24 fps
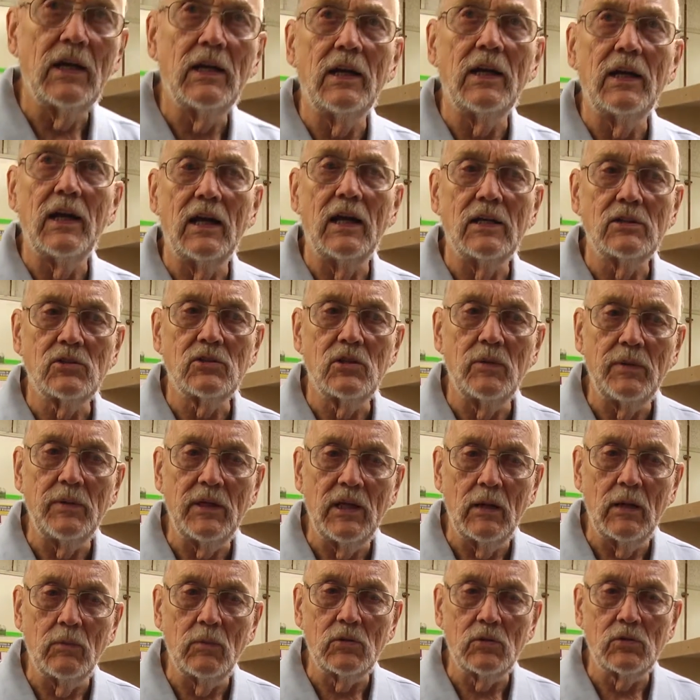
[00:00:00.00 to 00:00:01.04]
and it has to
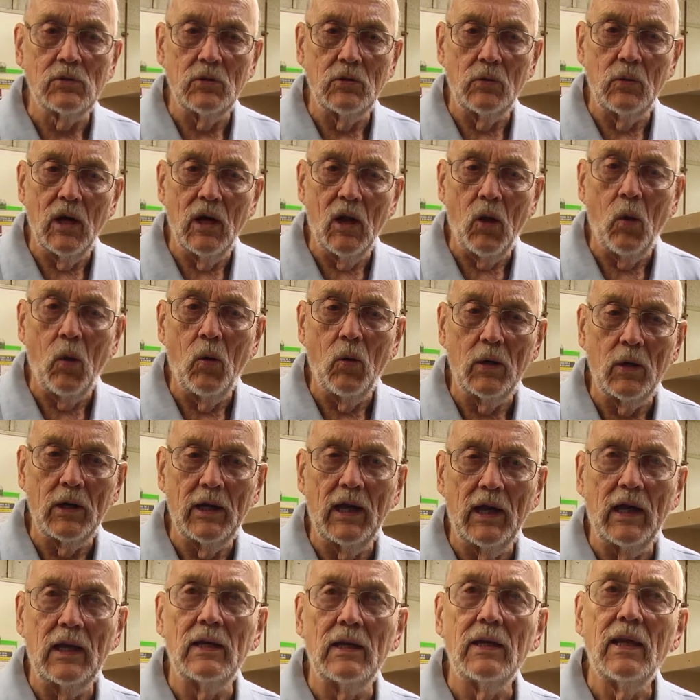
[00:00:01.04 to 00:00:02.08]
be able to
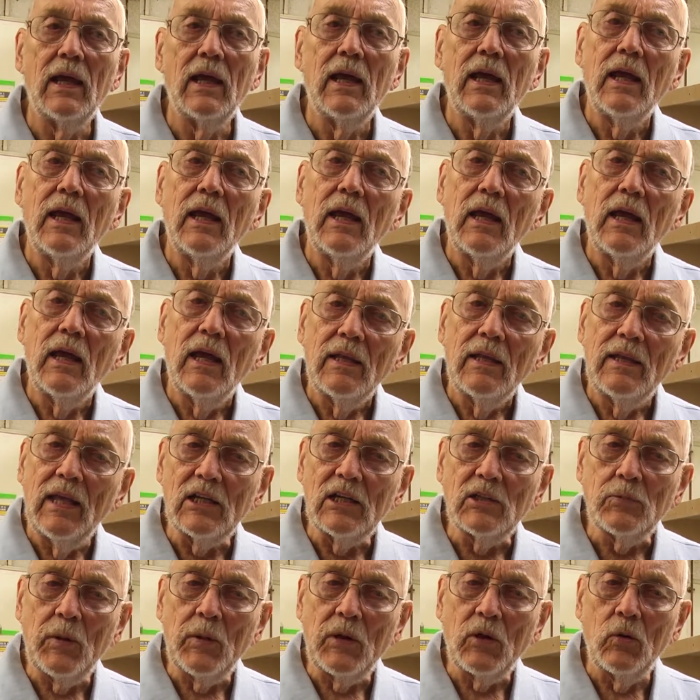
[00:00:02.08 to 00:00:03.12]
elongate.
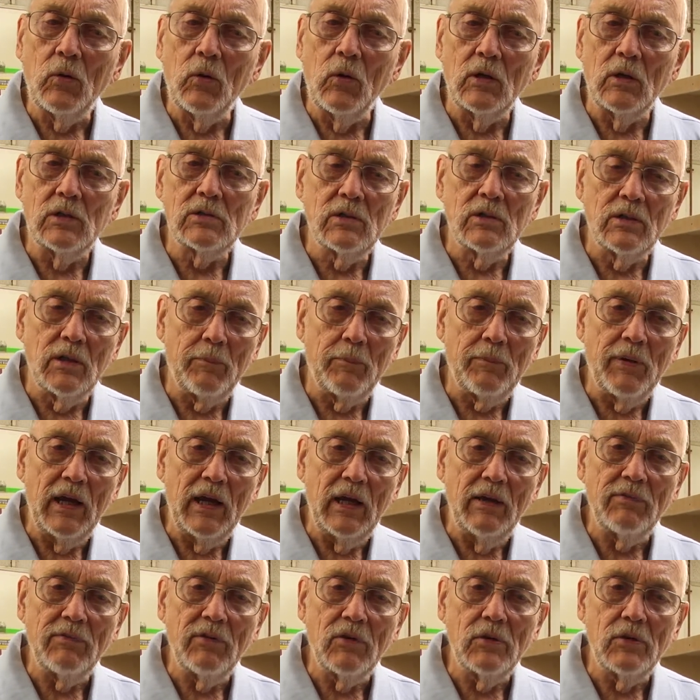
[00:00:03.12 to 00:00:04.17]
That's because the
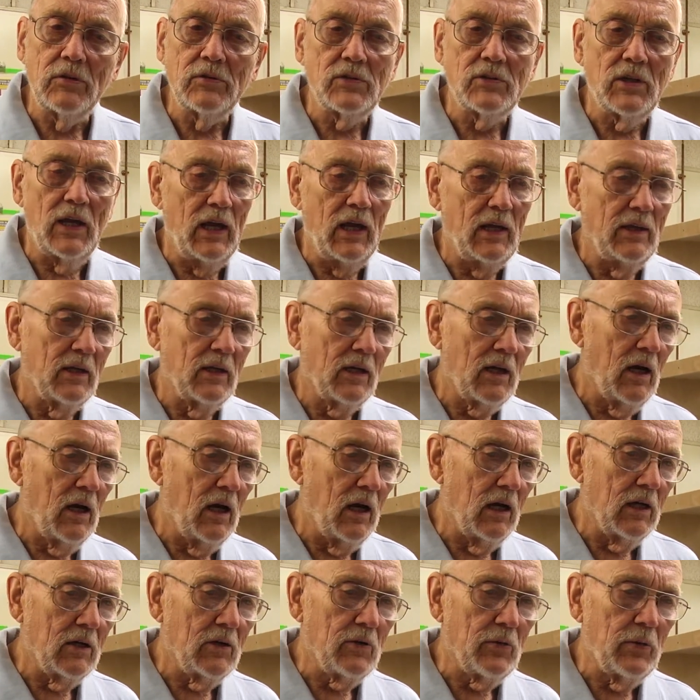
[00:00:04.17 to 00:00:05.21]
pavers and the
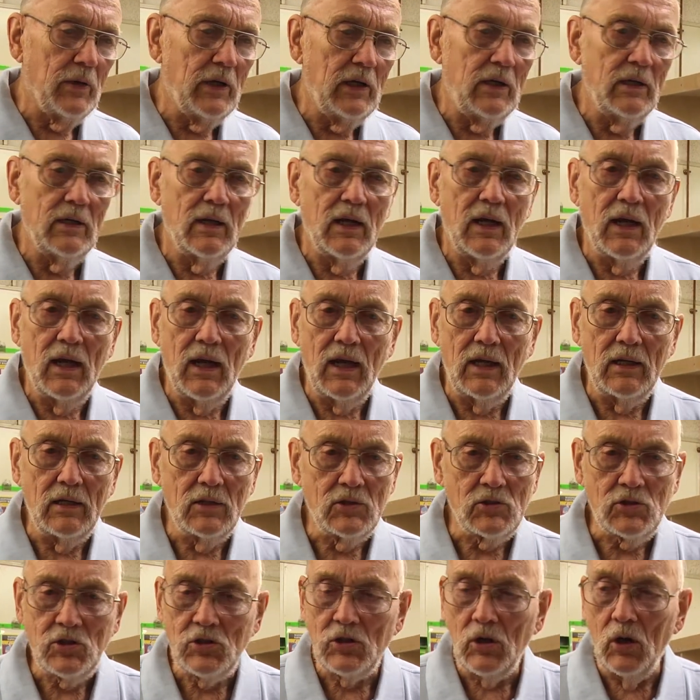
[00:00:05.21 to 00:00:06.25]
concrete and
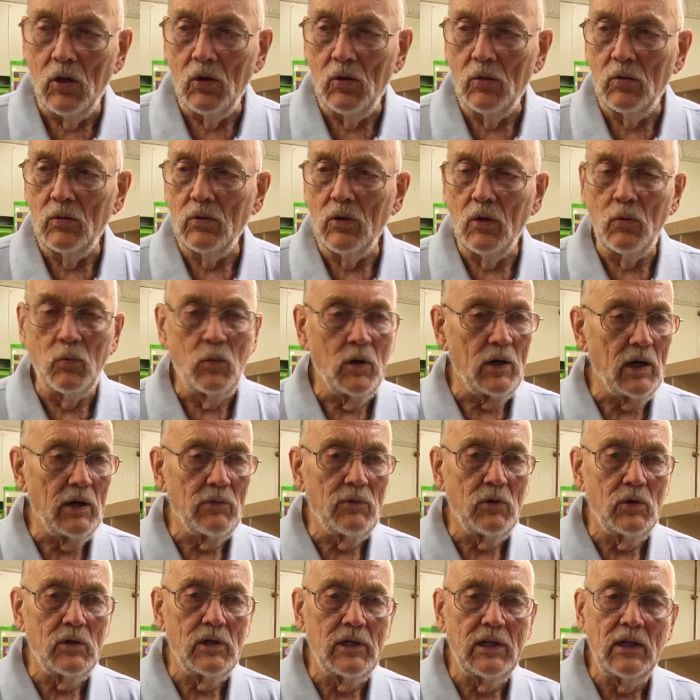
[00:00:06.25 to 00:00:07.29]
the stone,
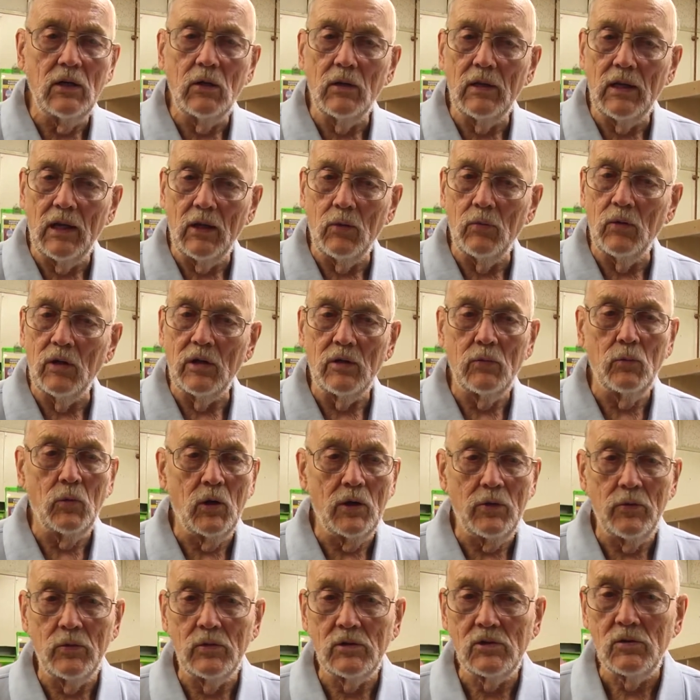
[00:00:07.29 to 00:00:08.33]
whatever we're dealing with,
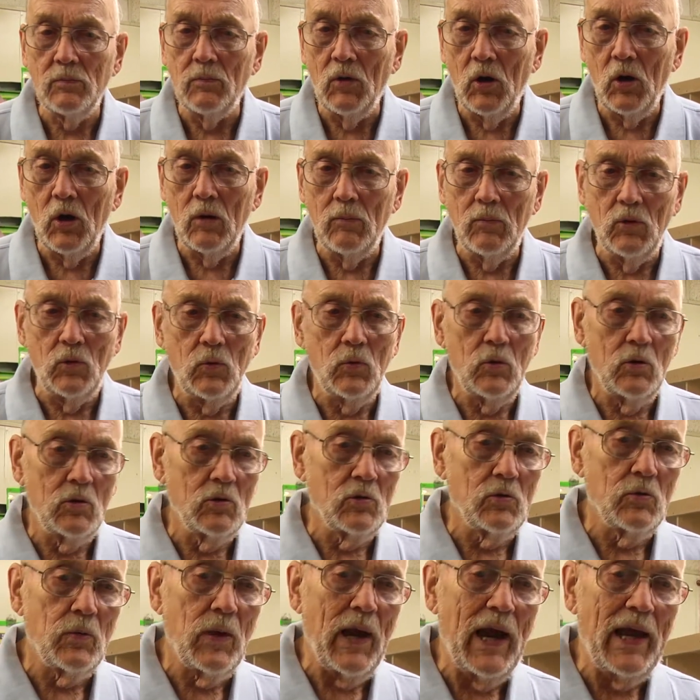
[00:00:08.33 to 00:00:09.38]
whether it's marble,
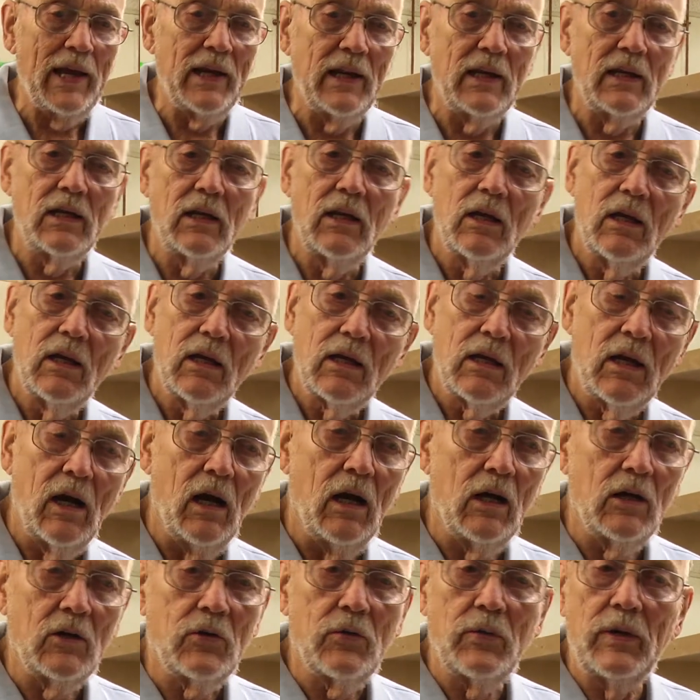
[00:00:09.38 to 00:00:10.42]
granite,
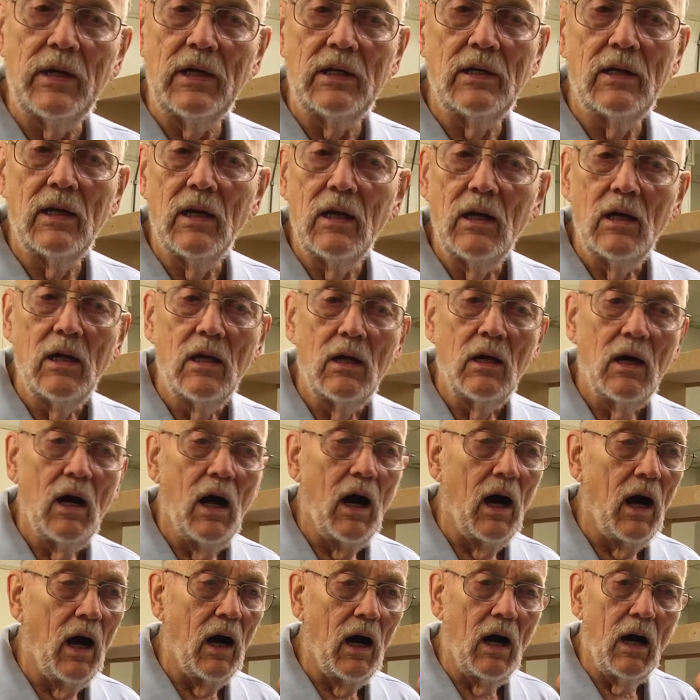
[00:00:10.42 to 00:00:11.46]
concrete,
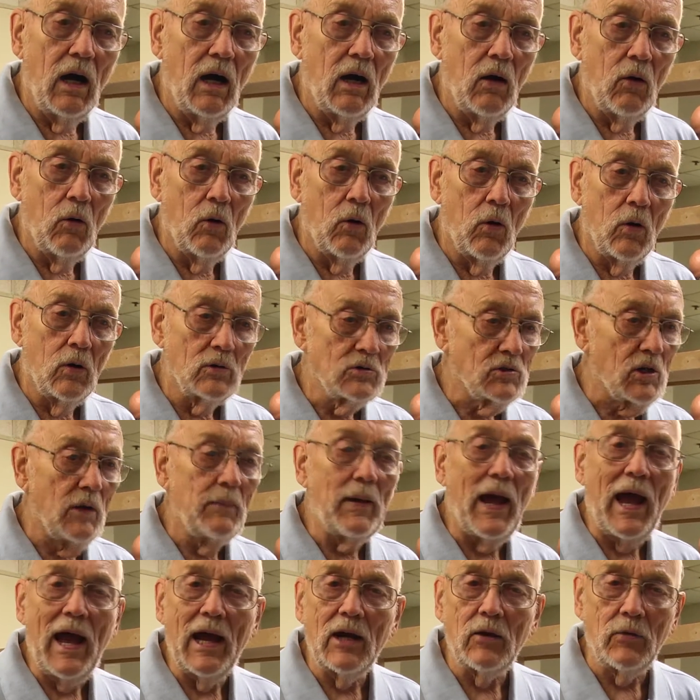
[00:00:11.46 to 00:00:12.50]
uh, or some
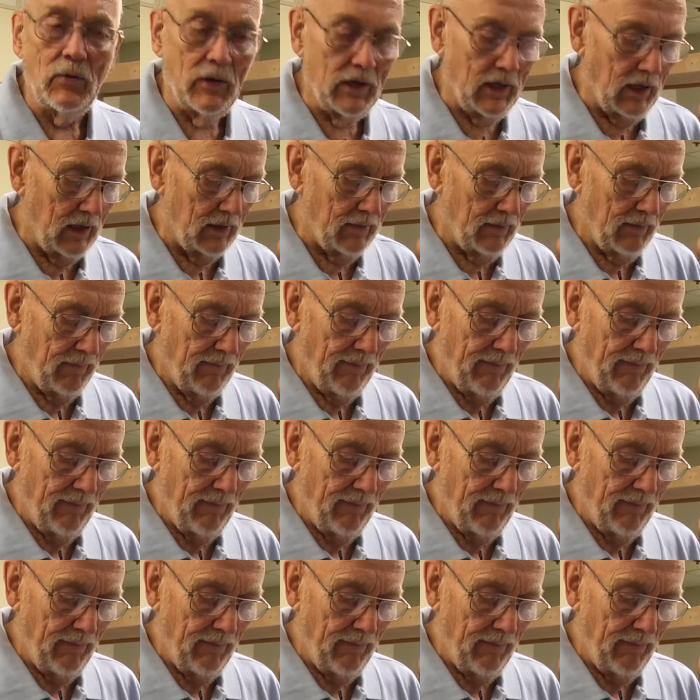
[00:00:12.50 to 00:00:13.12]
aggregate